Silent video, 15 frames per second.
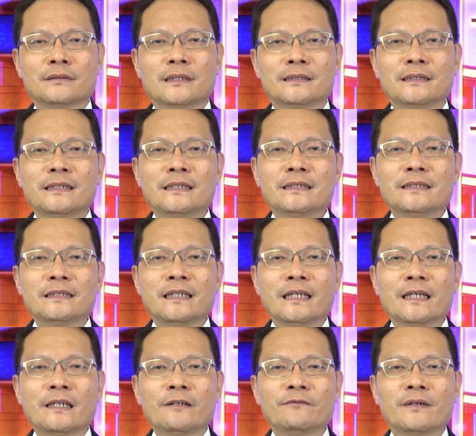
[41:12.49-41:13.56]
that he
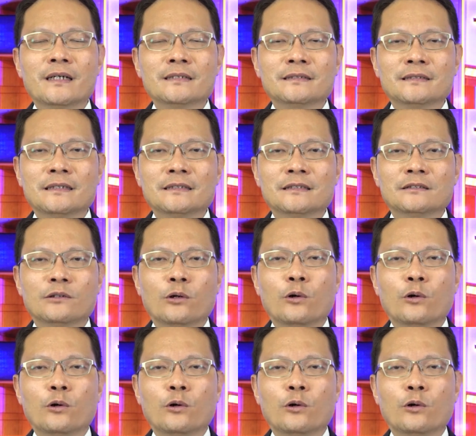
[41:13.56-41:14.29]
gave us his